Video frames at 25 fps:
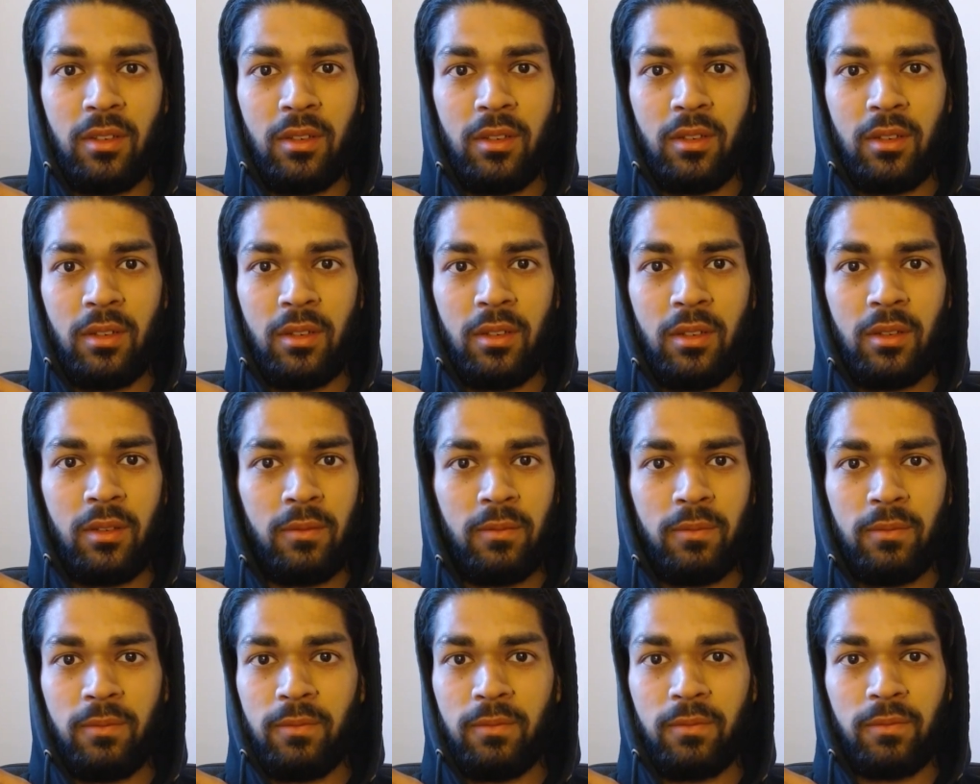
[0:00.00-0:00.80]

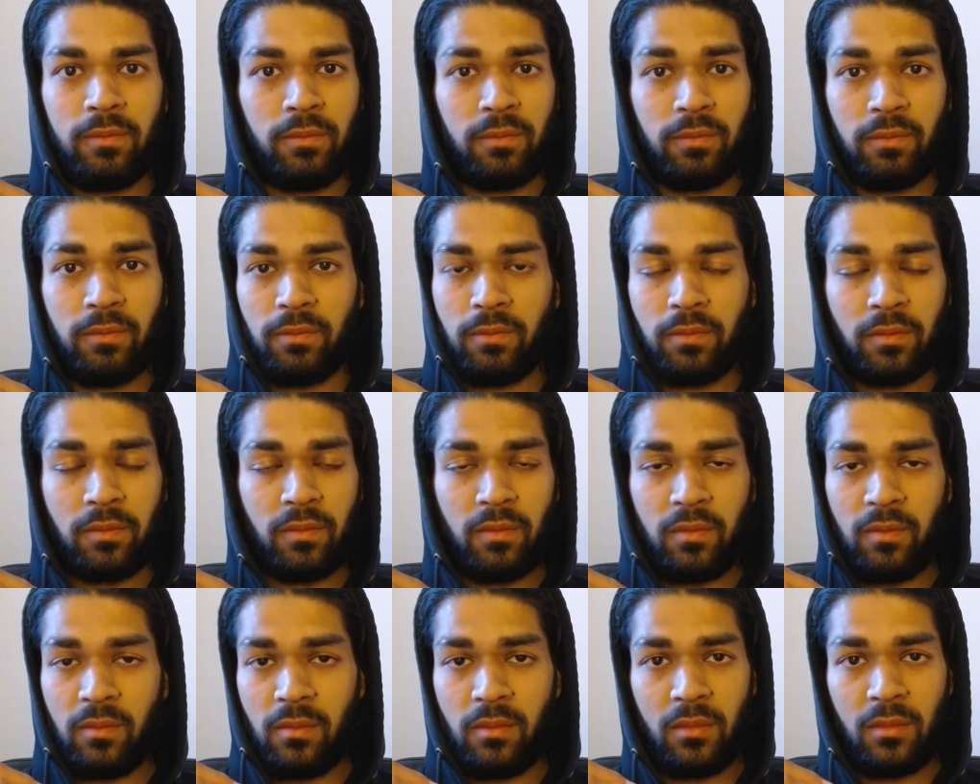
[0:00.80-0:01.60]

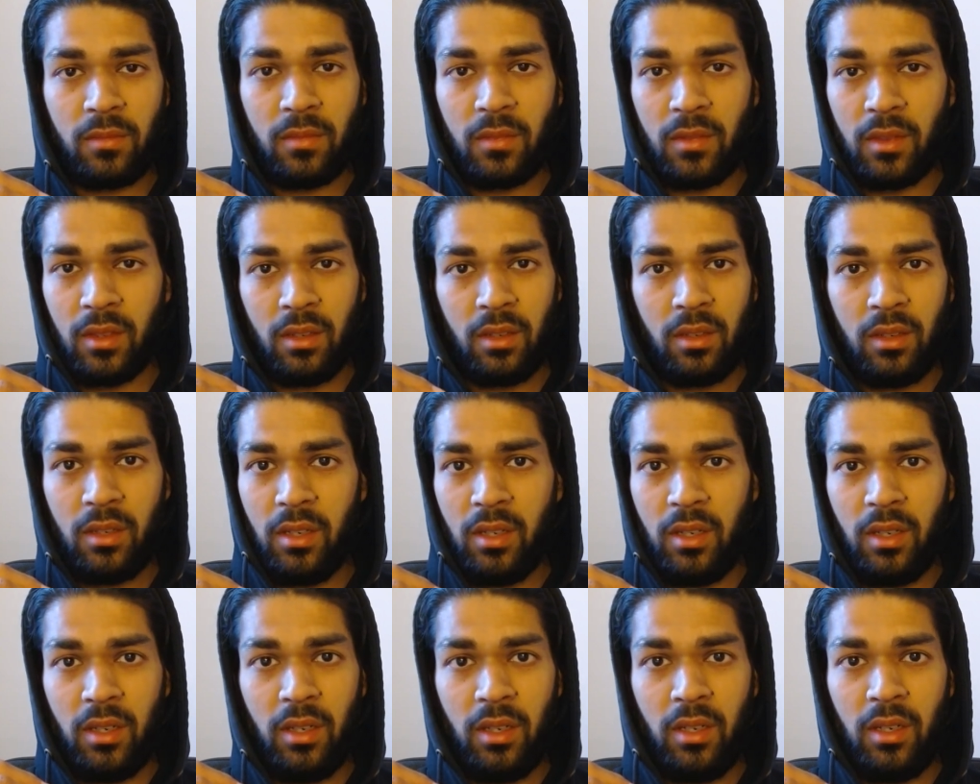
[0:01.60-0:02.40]

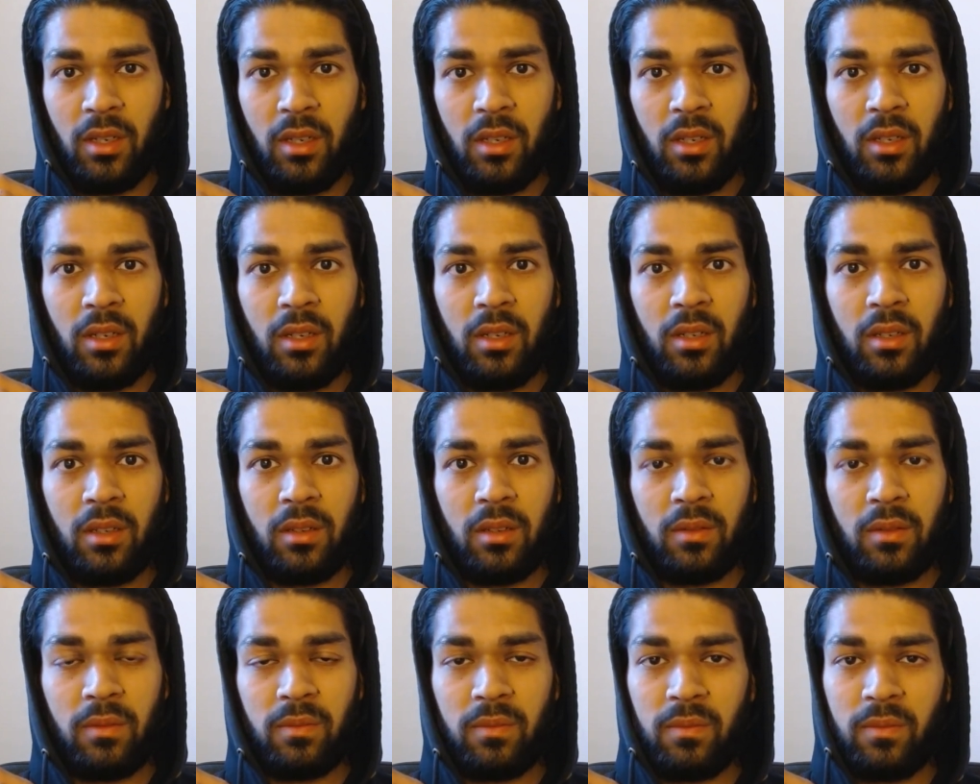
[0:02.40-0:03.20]

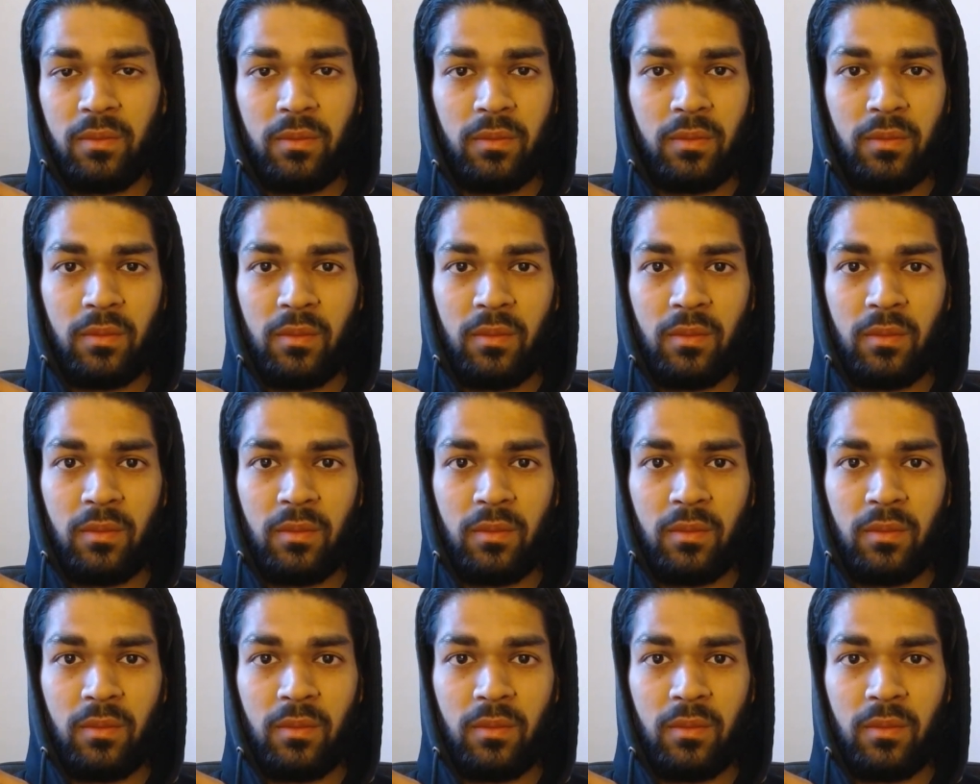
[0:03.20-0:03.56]
No one is speaking in this clip.